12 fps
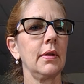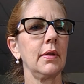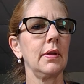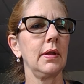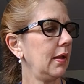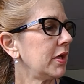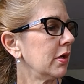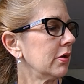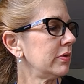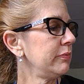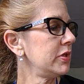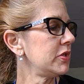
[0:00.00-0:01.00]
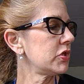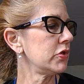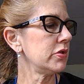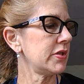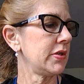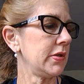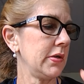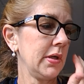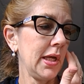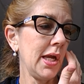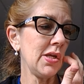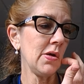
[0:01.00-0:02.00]
Wangari returns to her
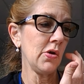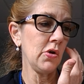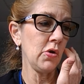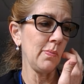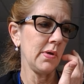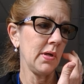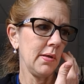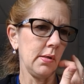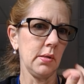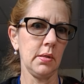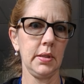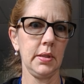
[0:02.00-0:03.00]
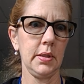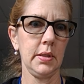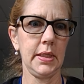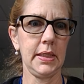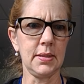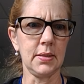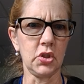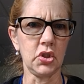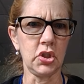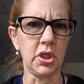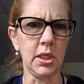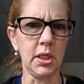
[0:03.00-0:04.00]
Kenya home and sees a
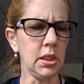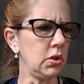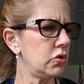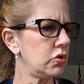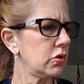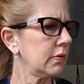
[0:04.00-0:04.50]
change.